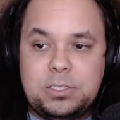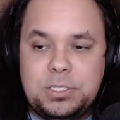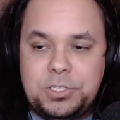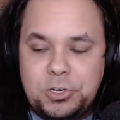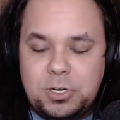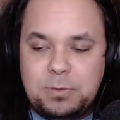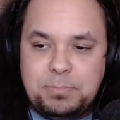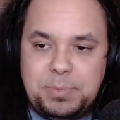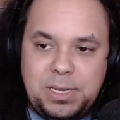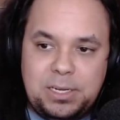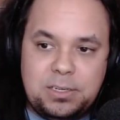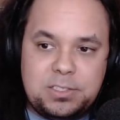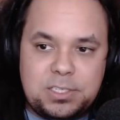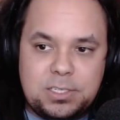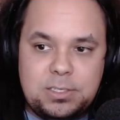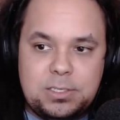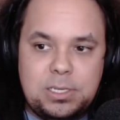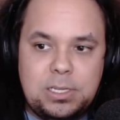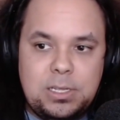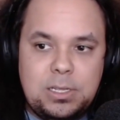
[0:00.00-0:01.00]
because Jordan
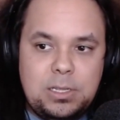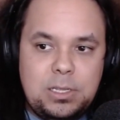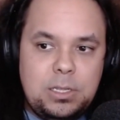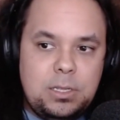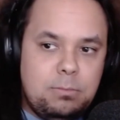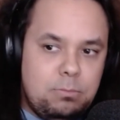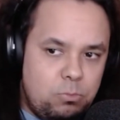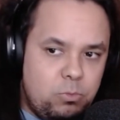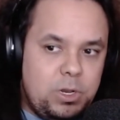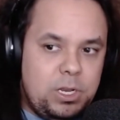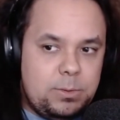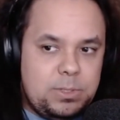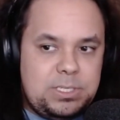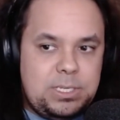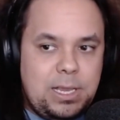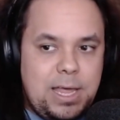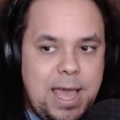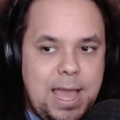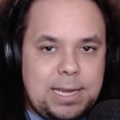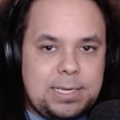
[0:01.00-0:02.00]
Peterson, when he was
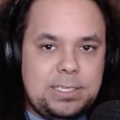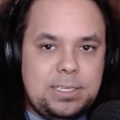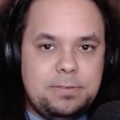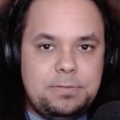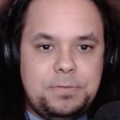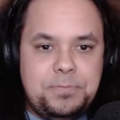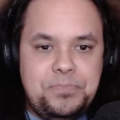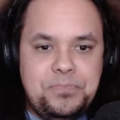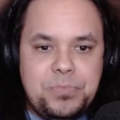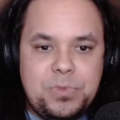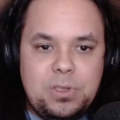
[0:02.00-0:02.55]
still active,